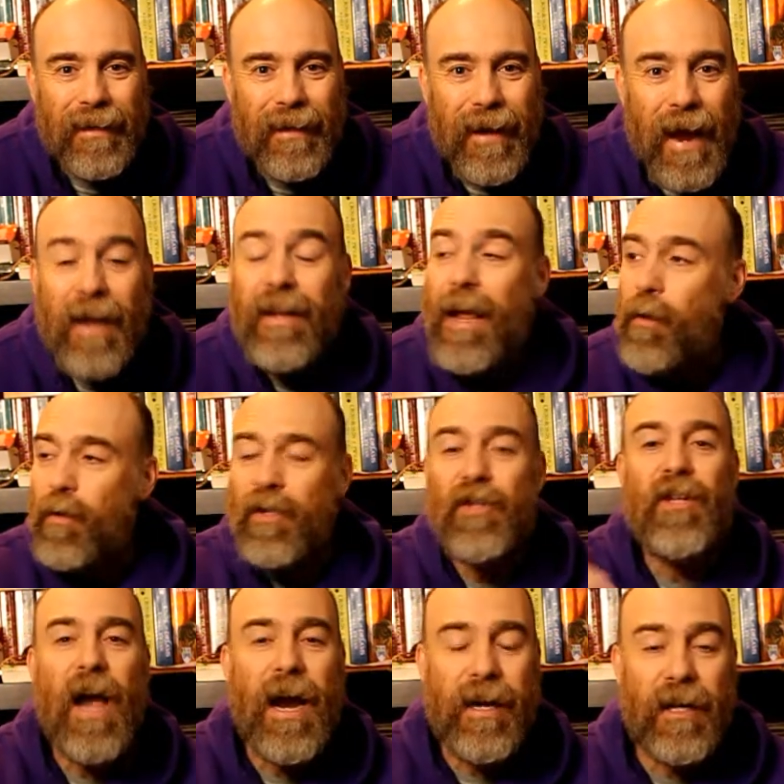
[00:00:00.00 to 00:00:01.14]
and they would
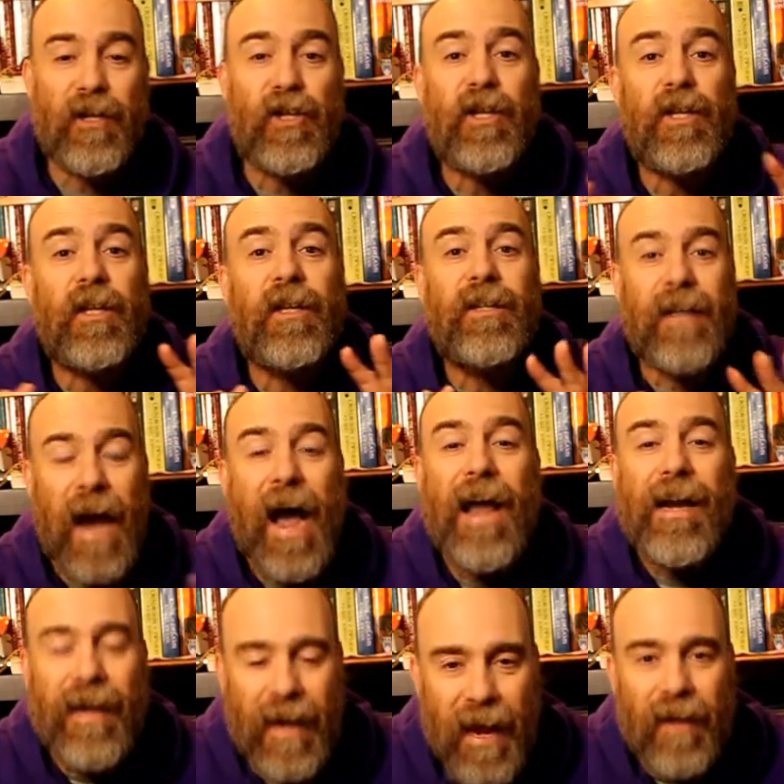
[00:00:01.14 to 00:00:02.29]
sign it just to die
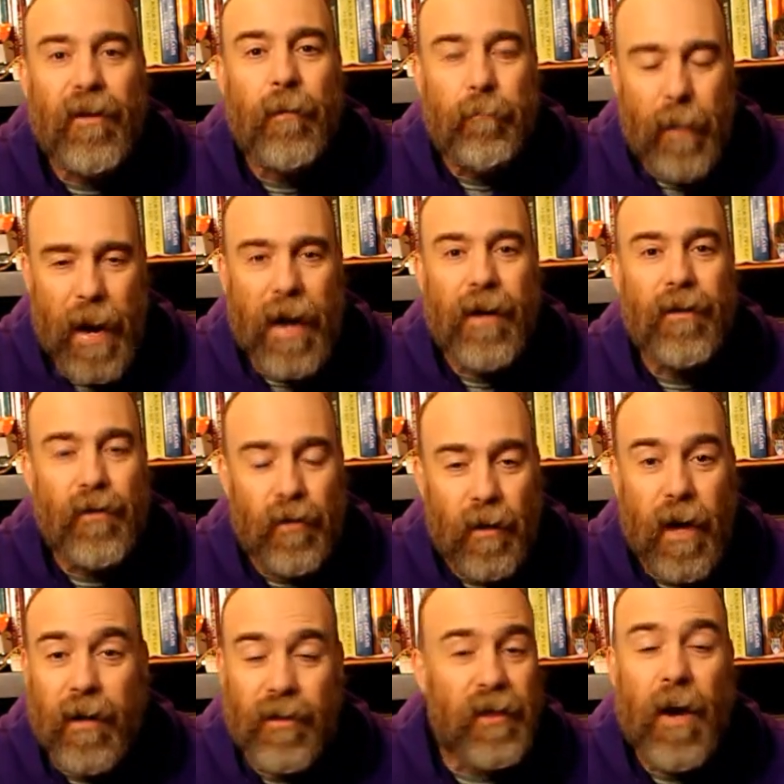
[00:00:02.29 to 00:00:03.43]
and end the pain and,
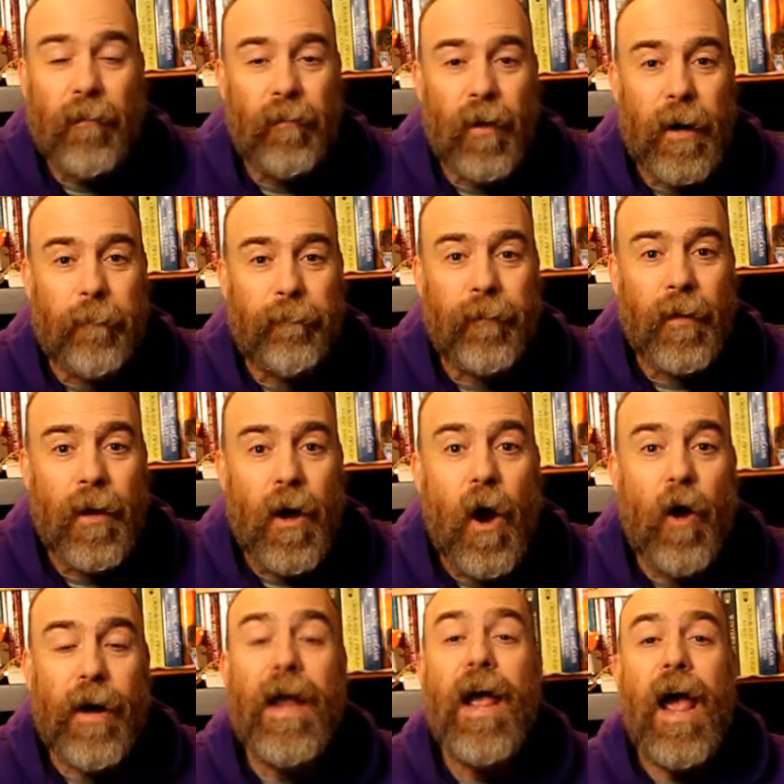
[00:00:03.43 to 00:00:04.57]
and suffering.
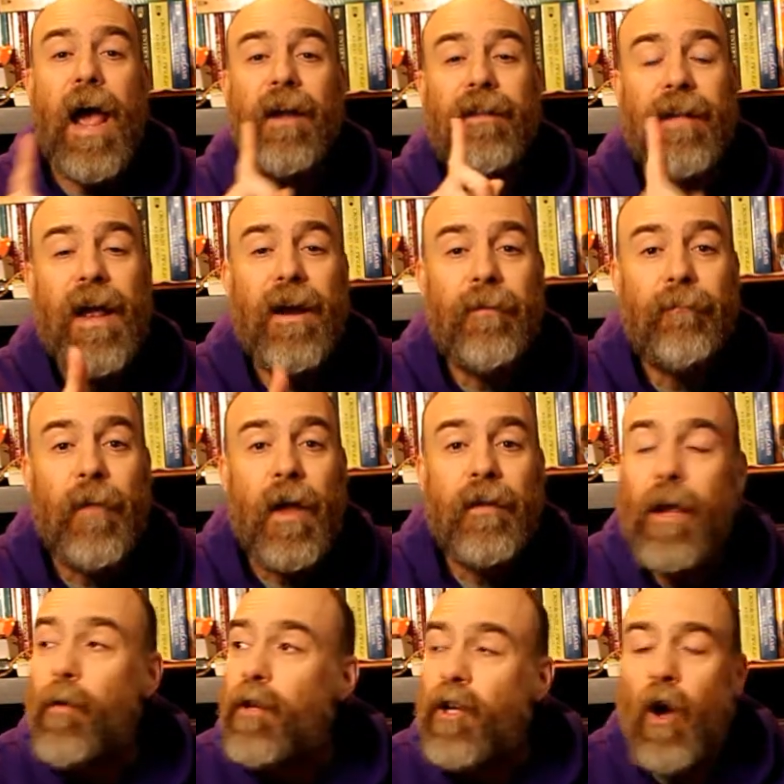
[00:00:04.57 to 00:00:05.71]
Okay, and then they
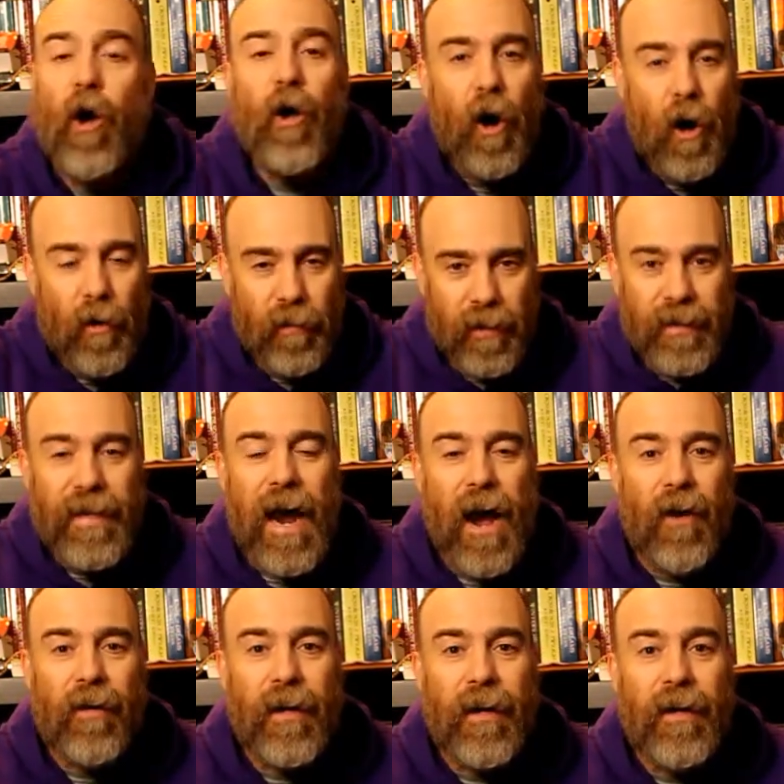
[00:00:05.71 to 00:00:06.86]
would call all the
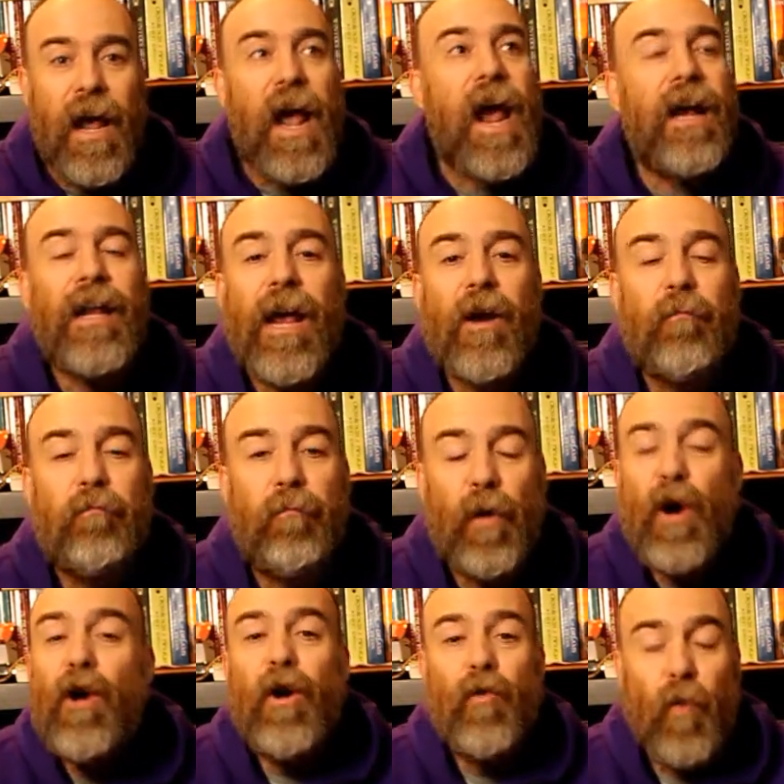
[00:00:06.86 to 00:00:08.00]
town in and they would
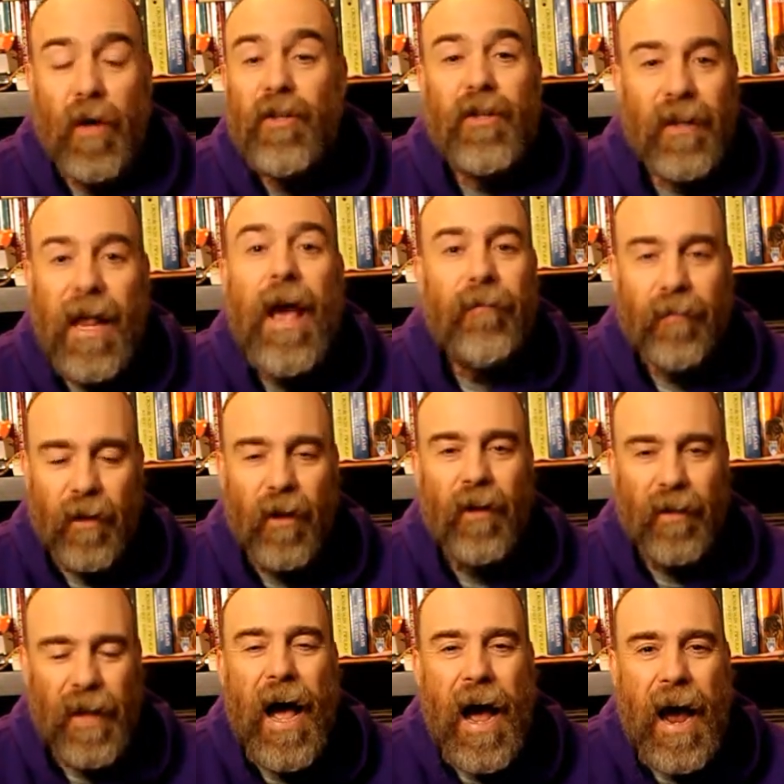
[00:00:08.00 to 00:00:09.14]
burn what's left
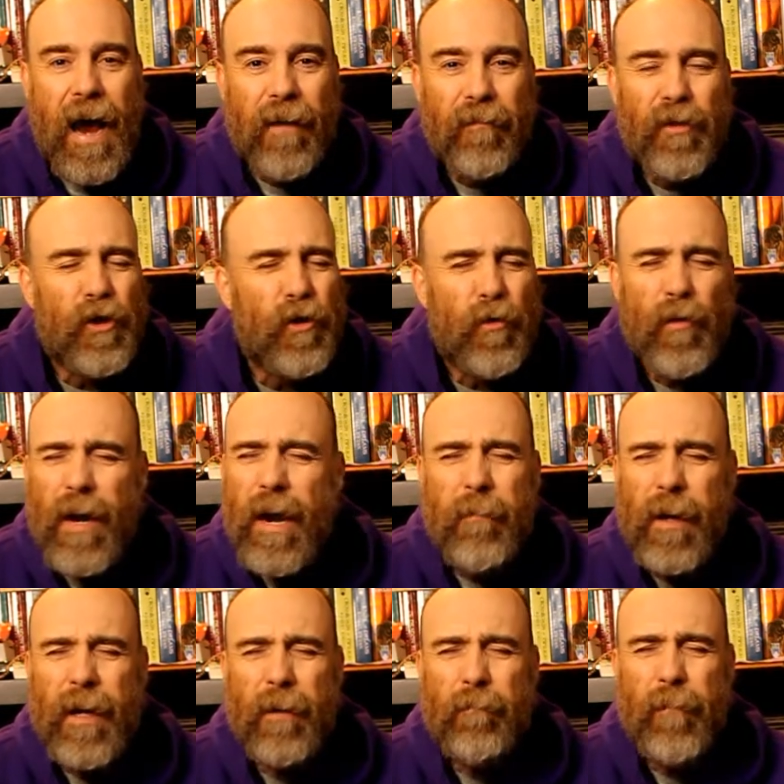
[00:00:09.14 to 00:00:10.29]
alive,
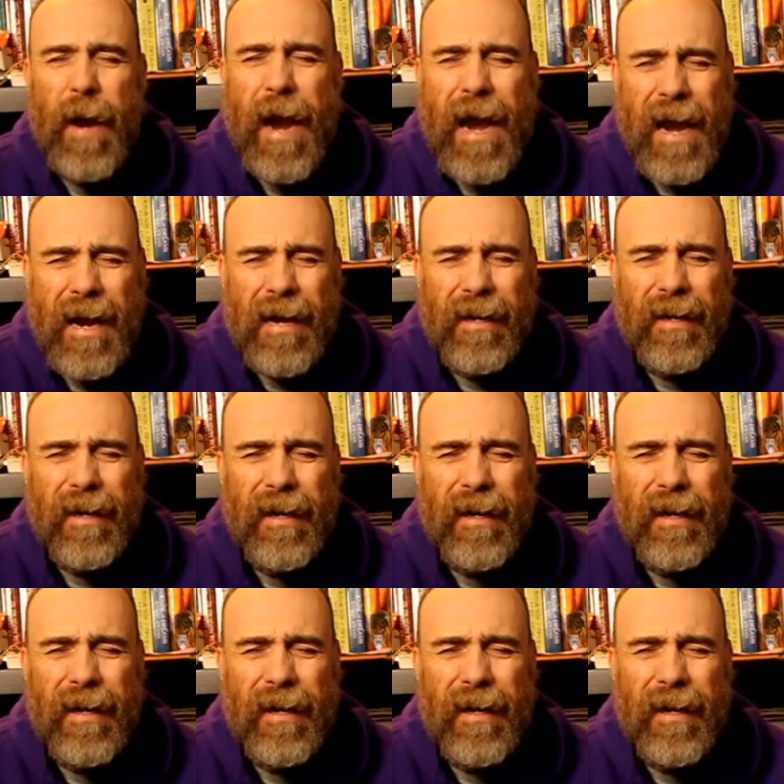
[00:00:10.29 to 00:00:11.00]
screaming in pain,